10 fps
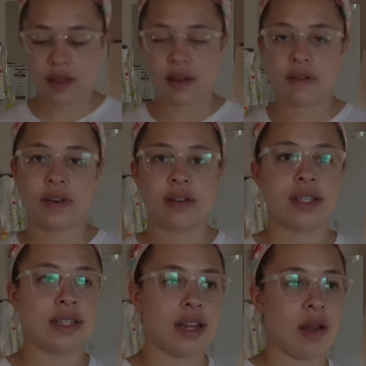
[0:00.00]
confidently
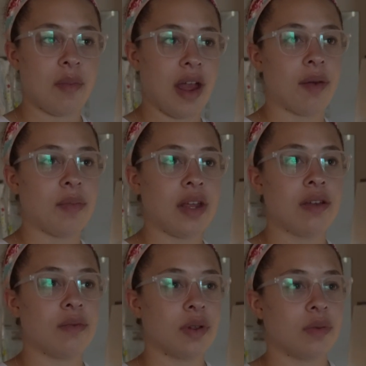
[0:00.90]
say I'm happy
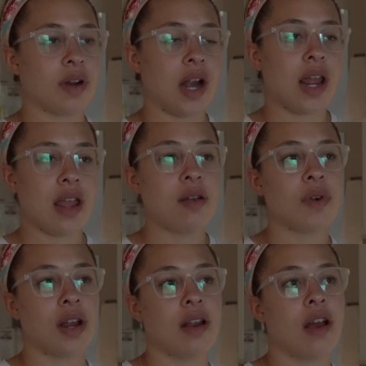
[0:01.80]
with where I am
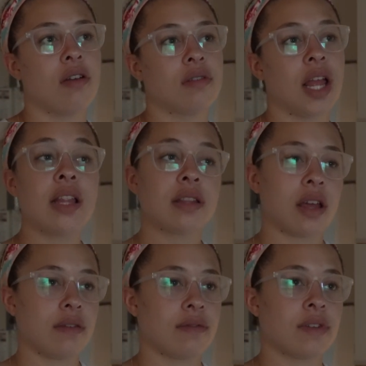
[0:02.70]
right now in
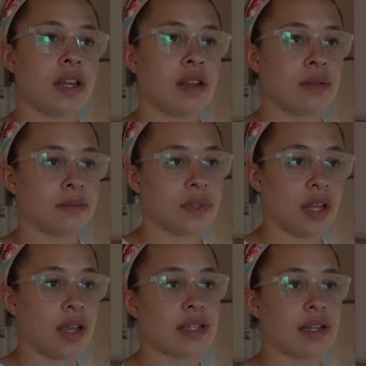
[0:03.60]
life,
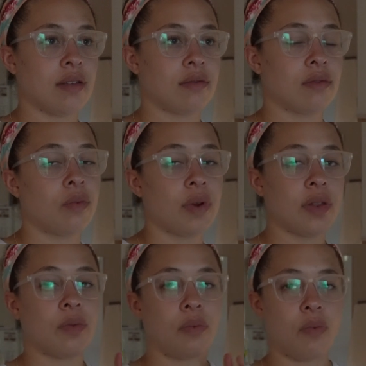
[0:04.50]
like I said,
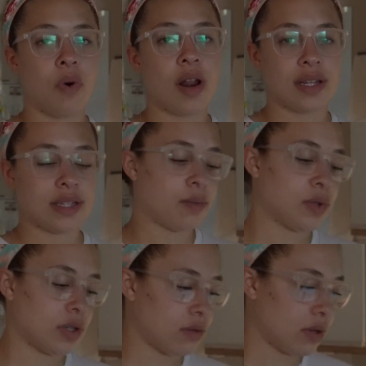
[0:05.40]
with one
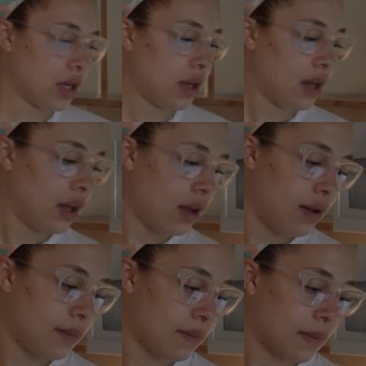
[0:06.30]
exception.
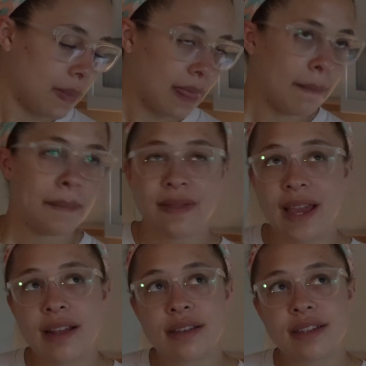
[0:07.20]
But
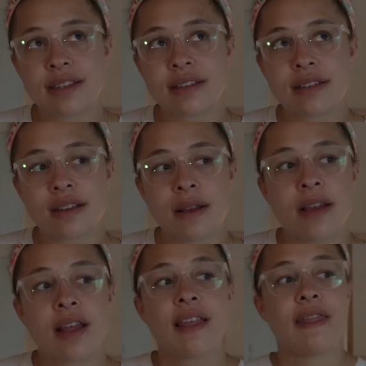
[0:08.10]
that's
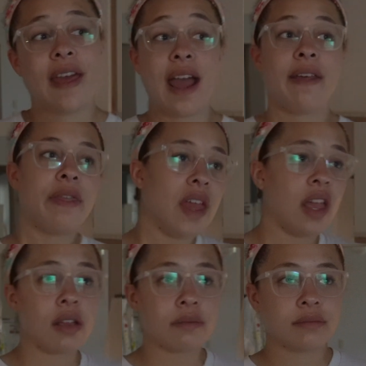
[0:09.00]
that
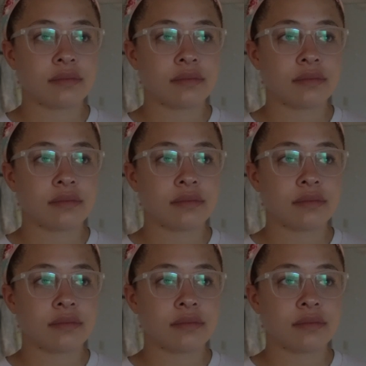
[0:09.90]
thing.